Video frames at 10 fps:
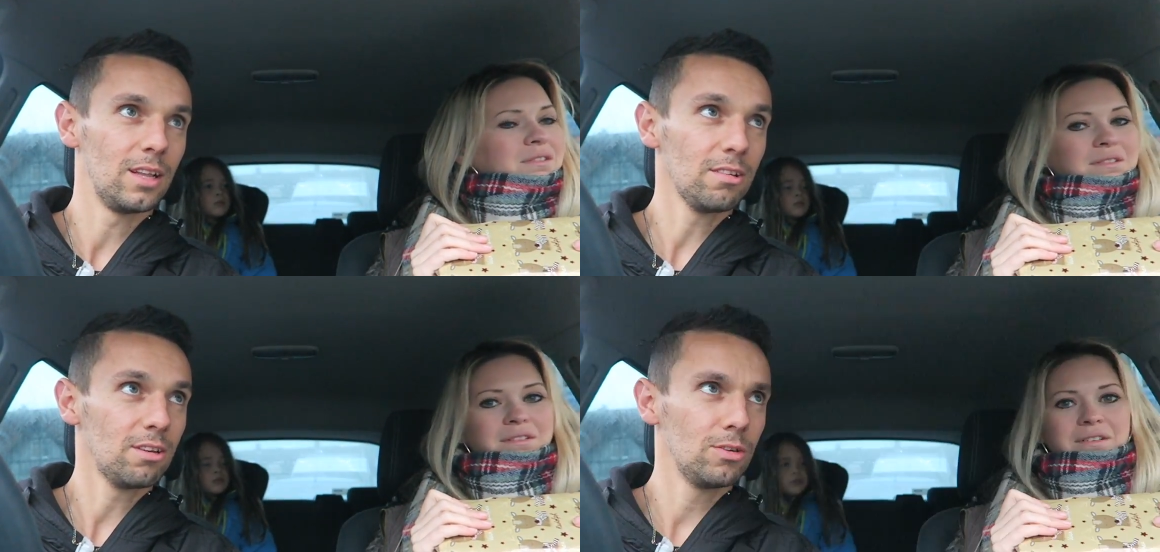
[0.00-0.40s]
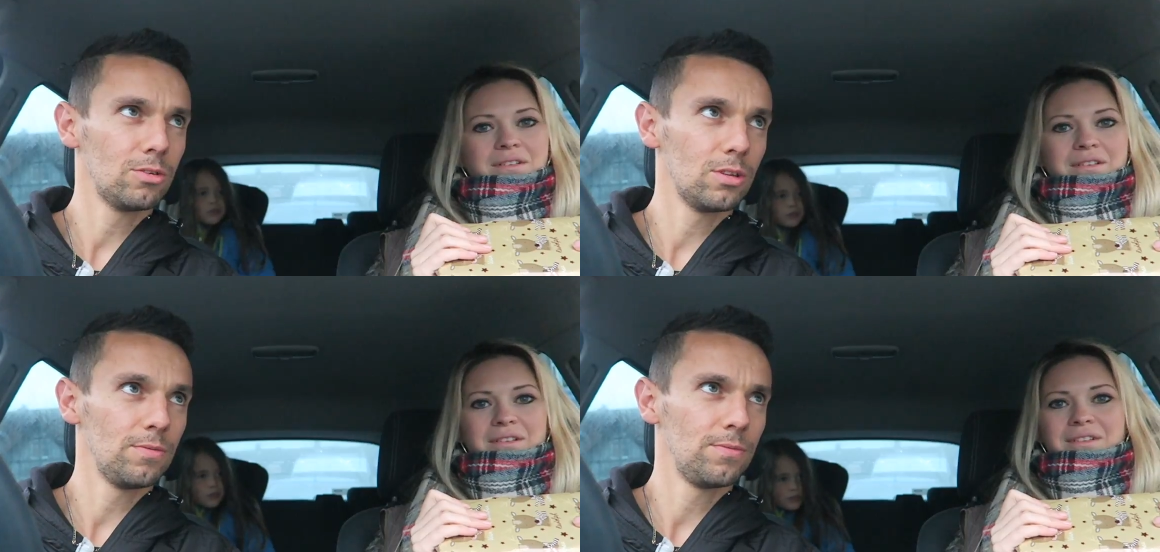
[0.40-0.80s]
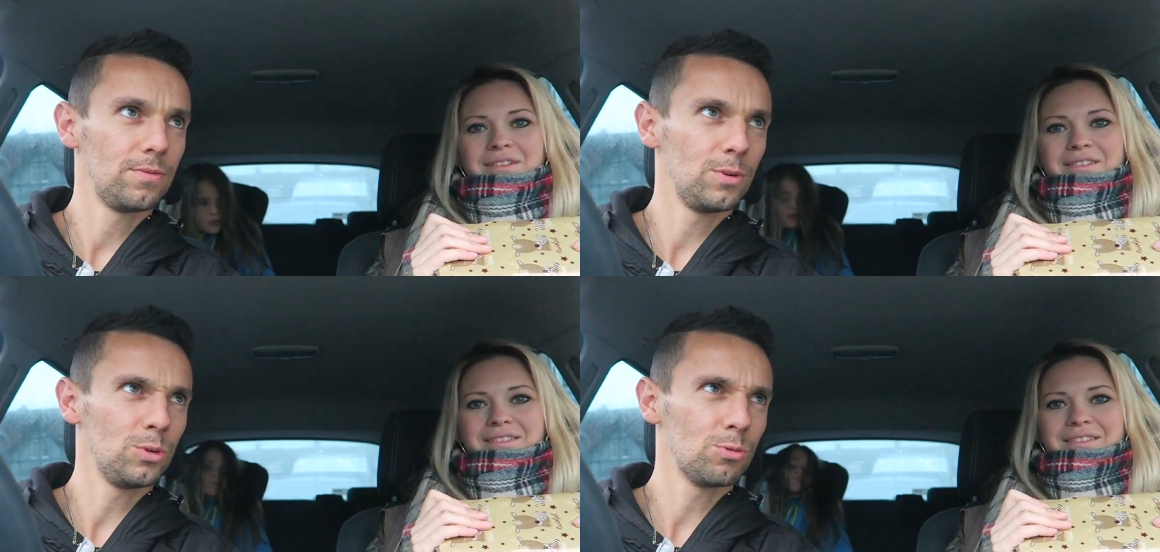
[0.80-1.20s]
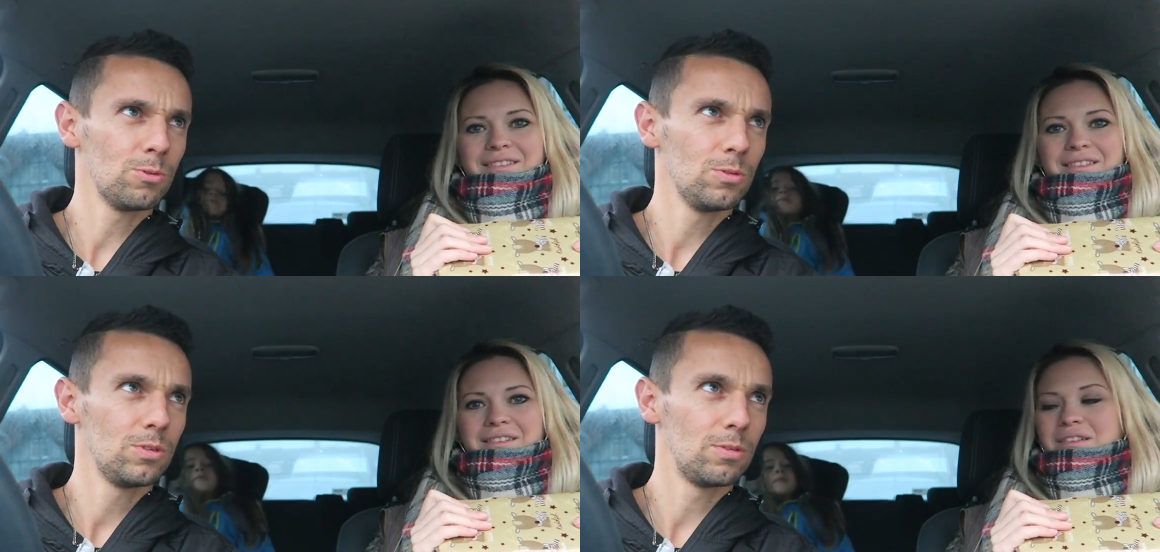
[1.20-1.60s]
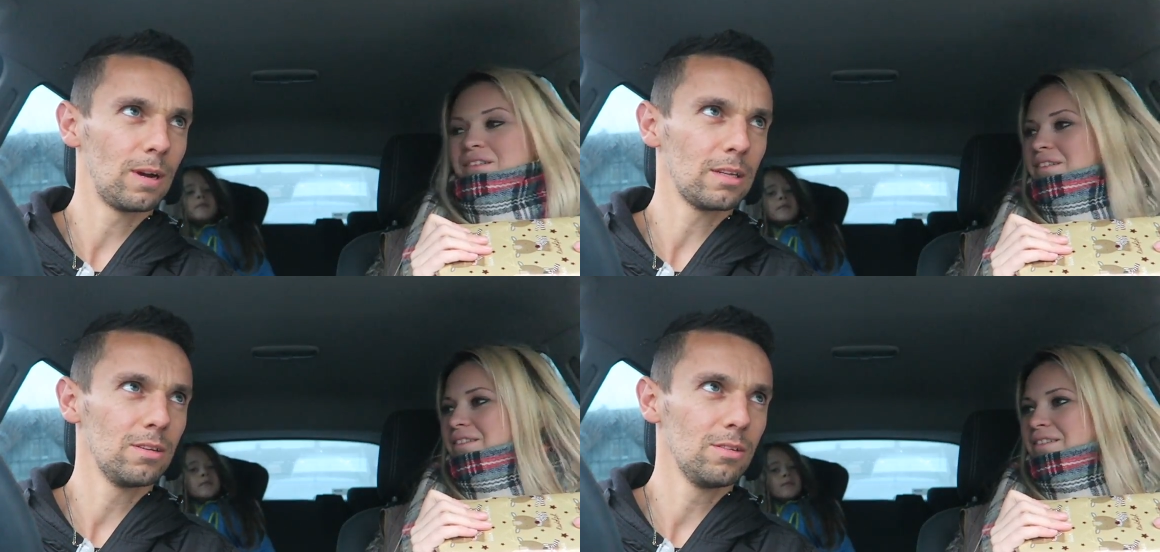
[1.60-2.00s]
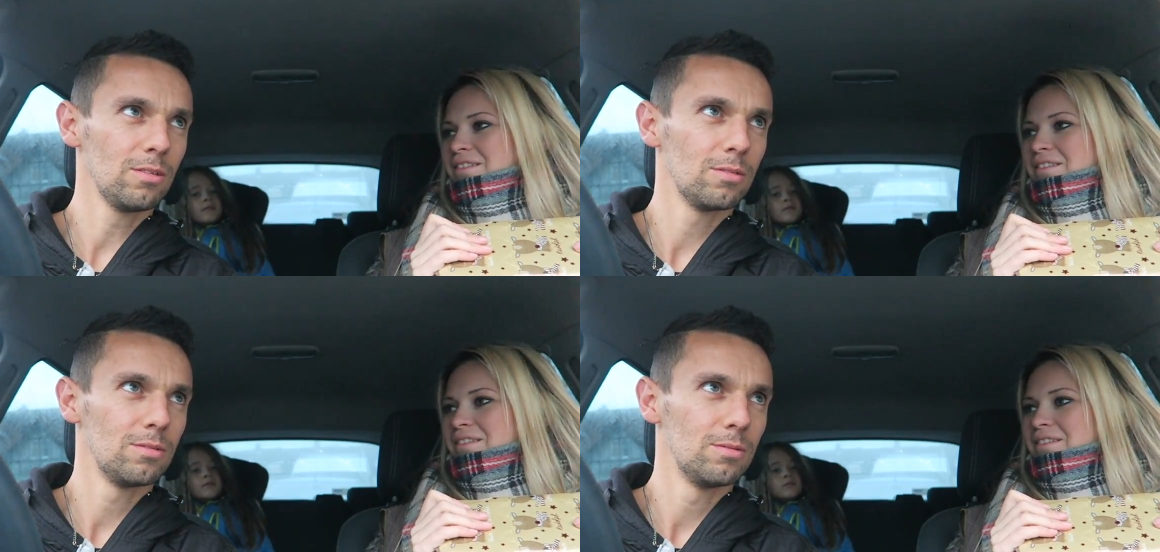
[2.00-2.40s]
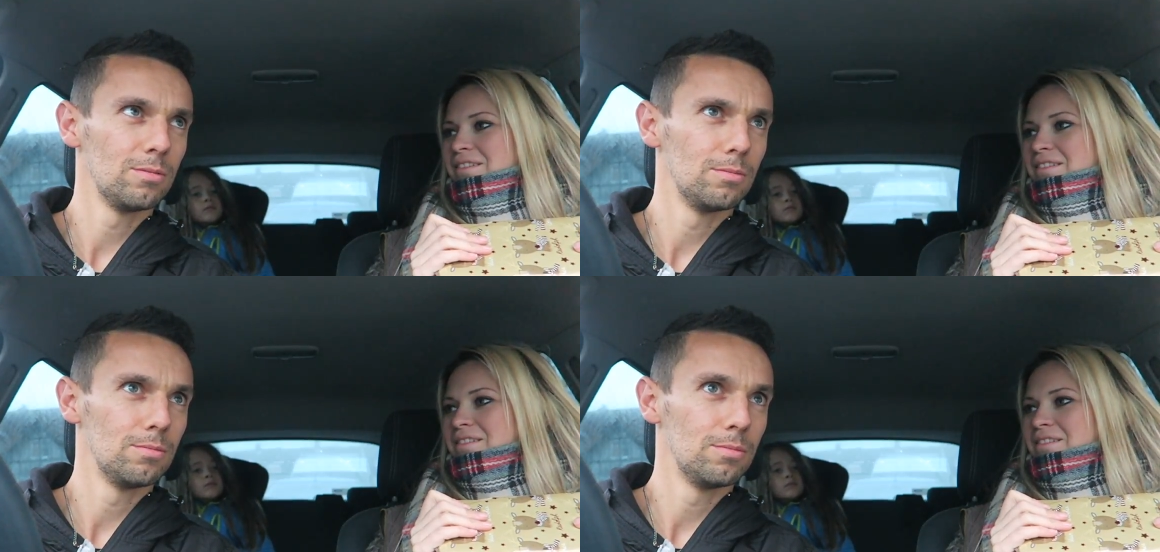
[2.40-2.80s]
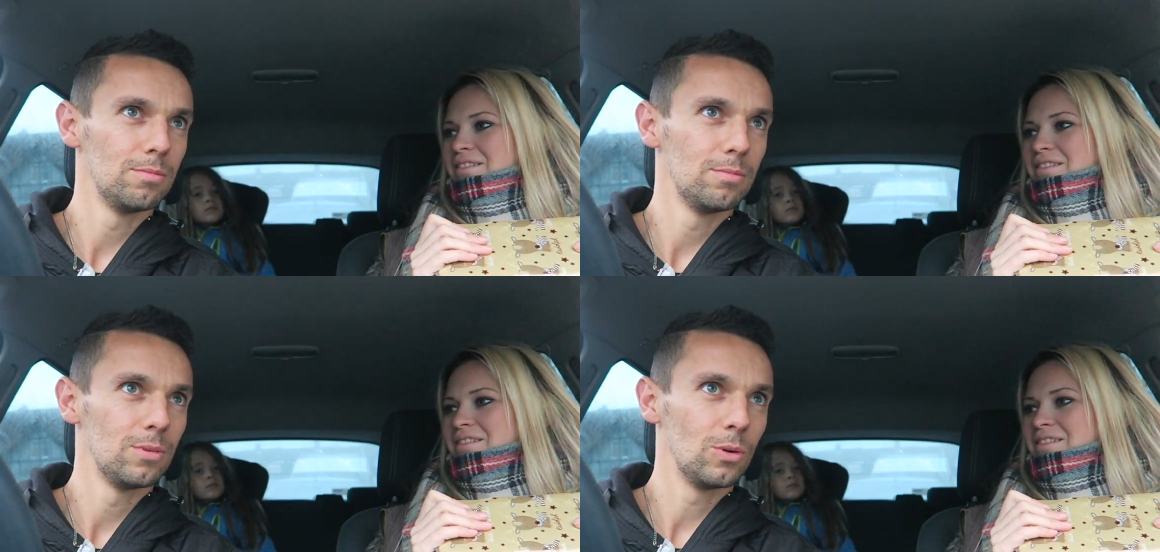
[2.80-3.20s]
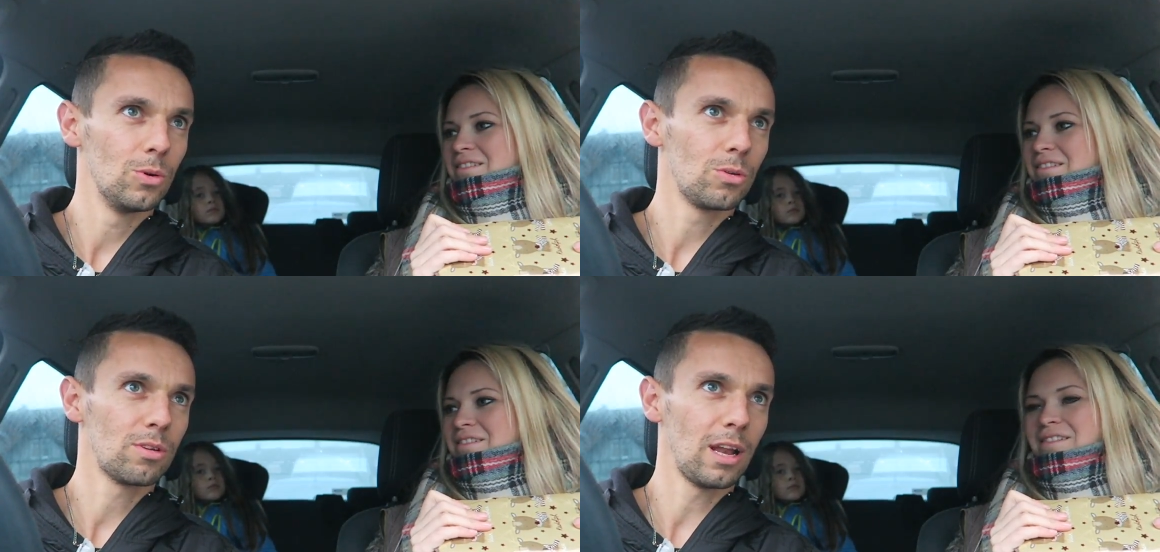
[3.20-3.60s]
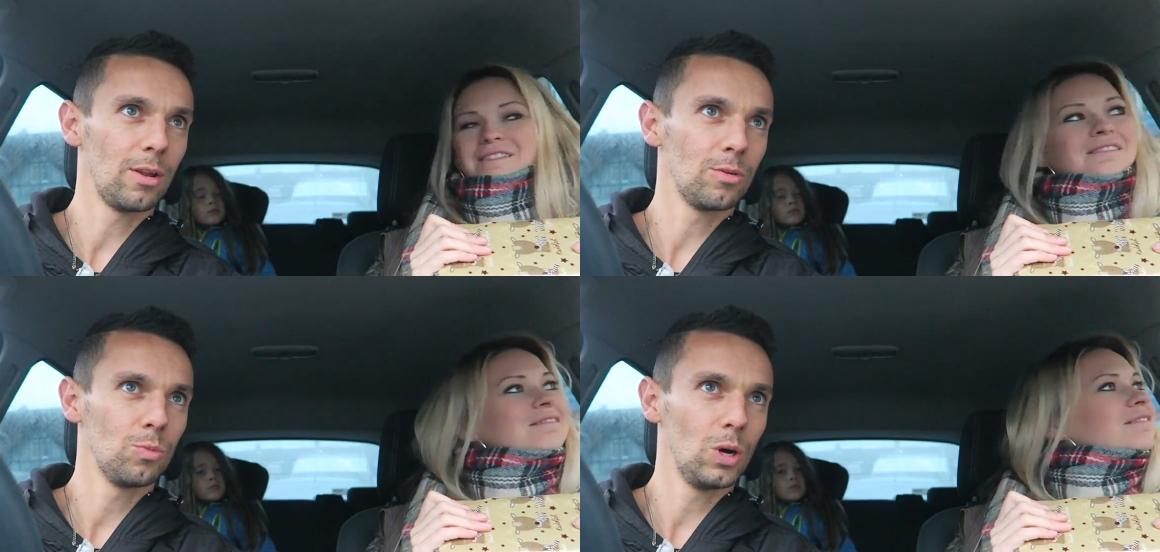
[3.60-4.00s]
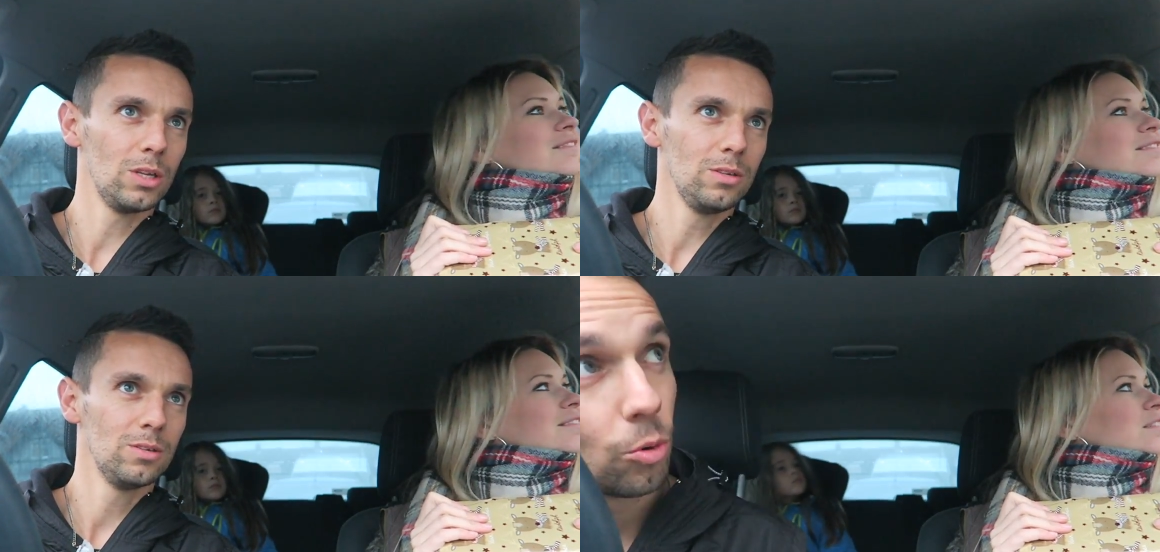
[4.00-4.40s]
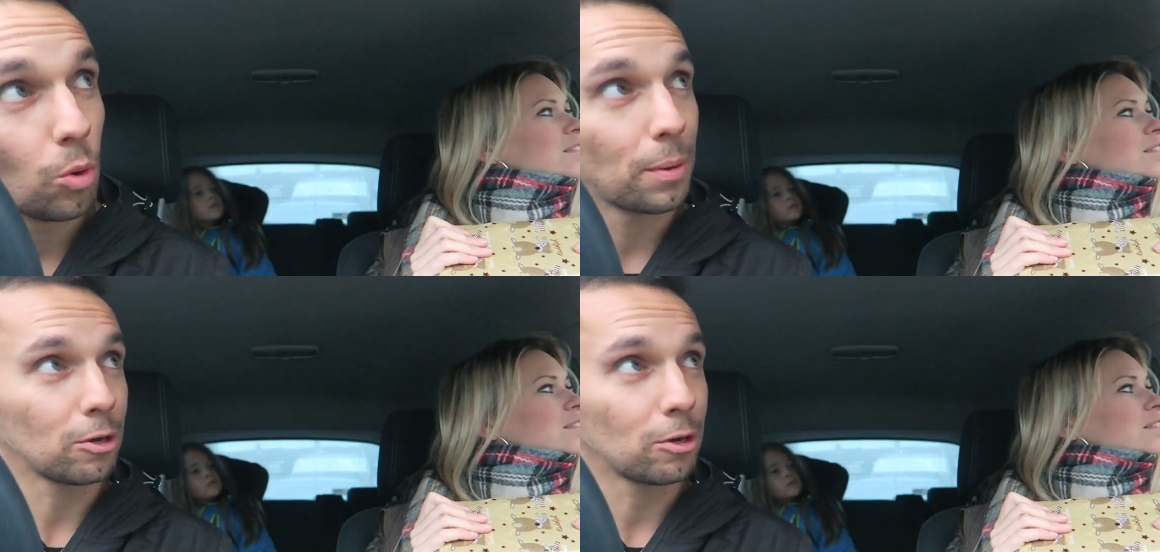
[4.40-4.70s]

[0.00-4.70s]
Speaker 1: let's go to the funeral directors or Salon One. Well, what